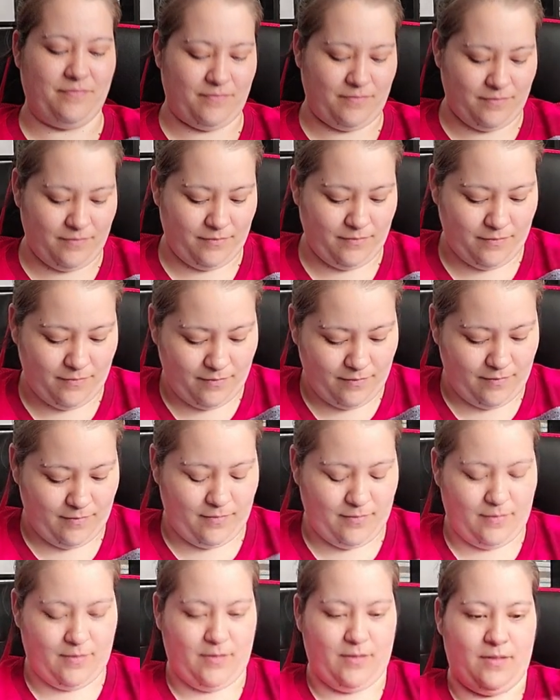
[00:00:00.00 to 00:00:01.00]

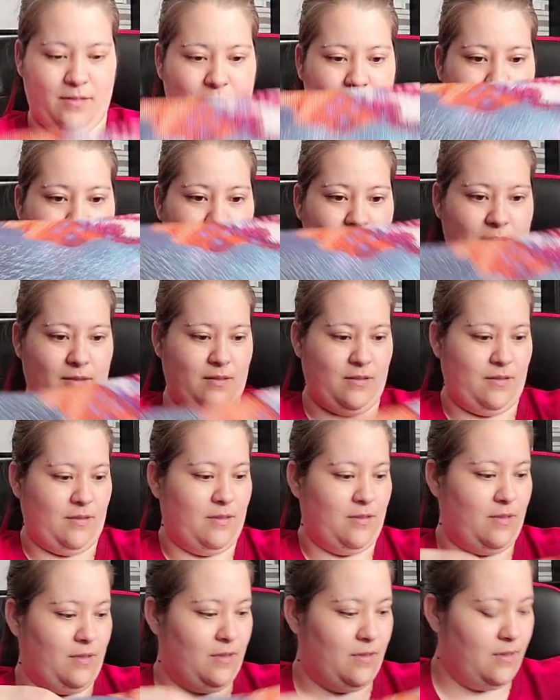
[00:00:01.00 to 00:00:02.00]

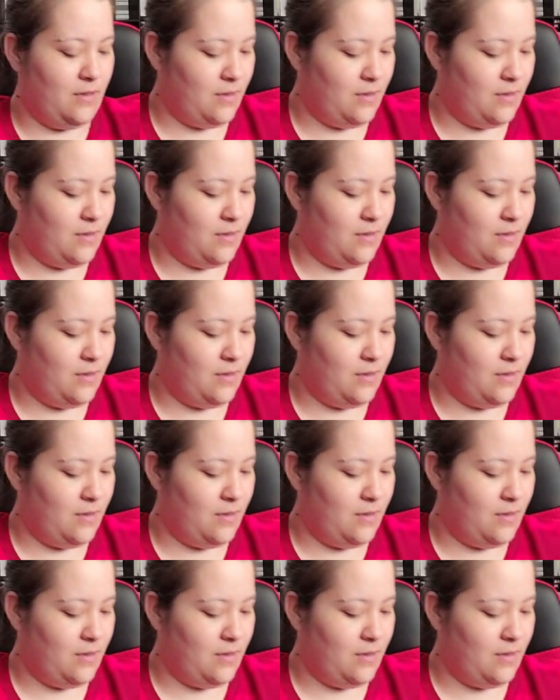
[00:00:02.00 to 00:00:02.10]
[no speech]